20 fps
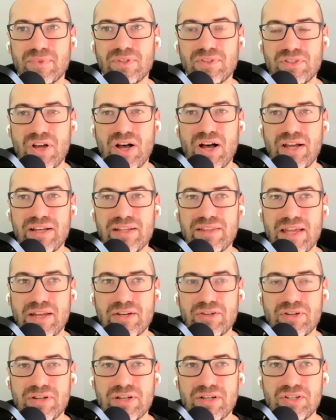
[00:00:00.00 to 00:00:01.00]
taught in
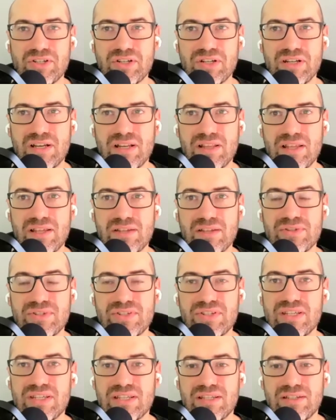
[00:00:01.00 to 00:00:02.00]
that tradition and that you
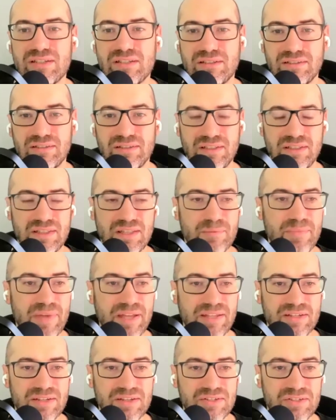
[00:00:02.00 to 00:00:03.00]
see in the
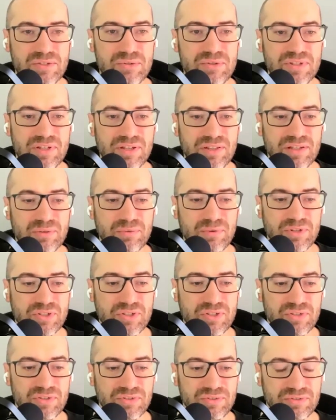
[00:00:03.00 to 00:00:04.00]
Metta Sutta, the
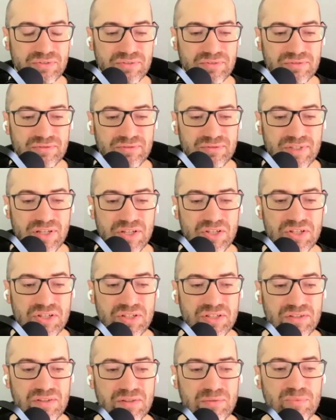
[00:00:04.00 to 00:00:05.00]
original
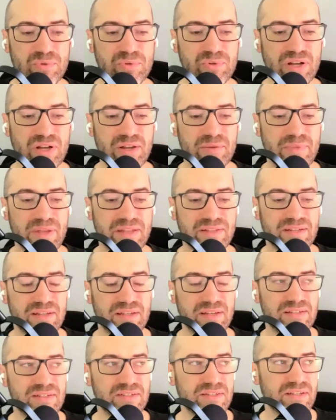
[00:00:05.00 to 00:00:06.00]
teachings of the Buddha on
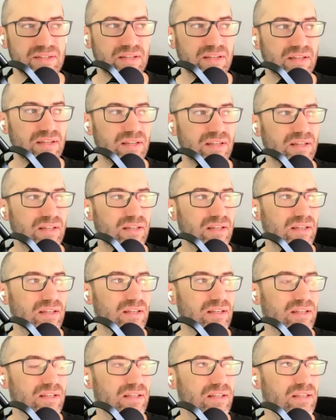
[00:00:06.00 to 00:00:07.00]
metta is
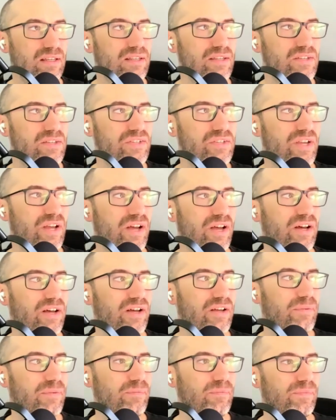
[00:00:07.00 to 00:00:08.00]
is
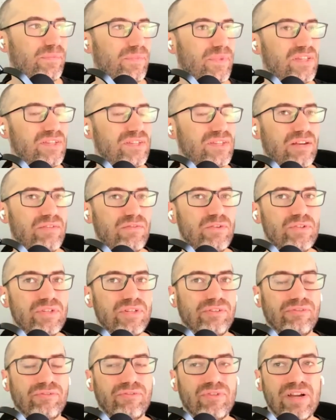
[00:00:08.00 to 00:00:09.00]
uh, instead of
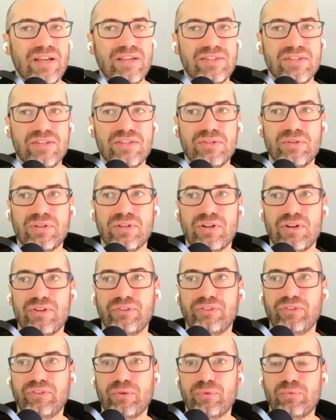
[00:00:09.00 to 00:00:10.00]
using phrases, you can
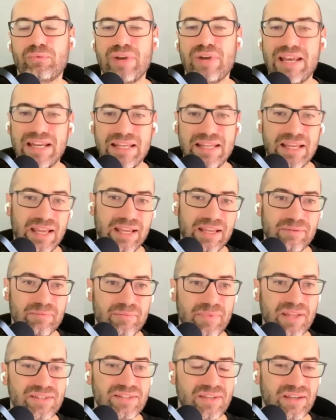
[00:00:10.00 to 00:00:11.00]
also radiate
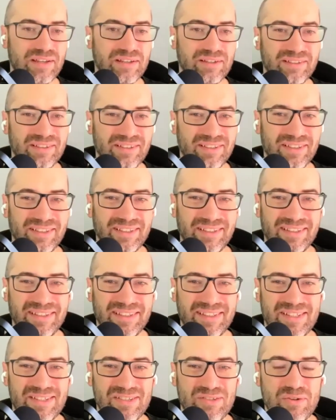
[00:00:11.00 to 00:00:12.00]
metta.
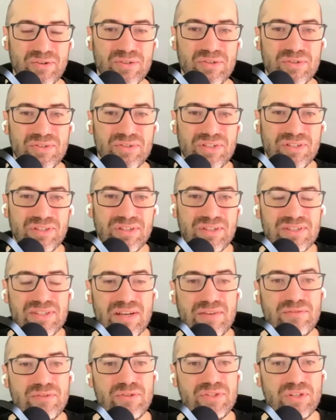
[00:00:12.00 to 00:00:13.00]
So in using
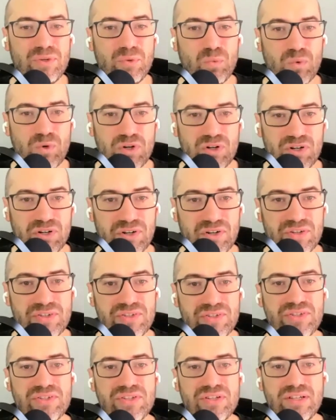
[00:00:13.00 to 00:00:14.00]
instead of using
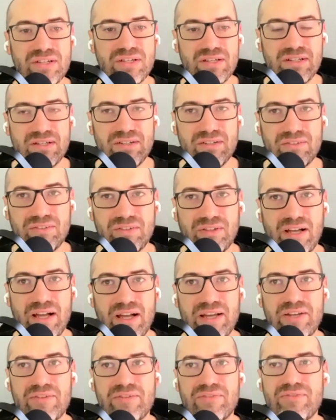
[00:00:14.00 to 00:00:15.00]
words to
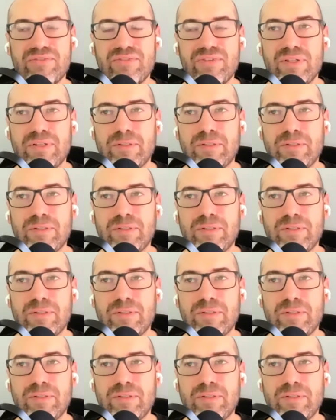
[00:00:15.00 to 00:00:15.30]
kind of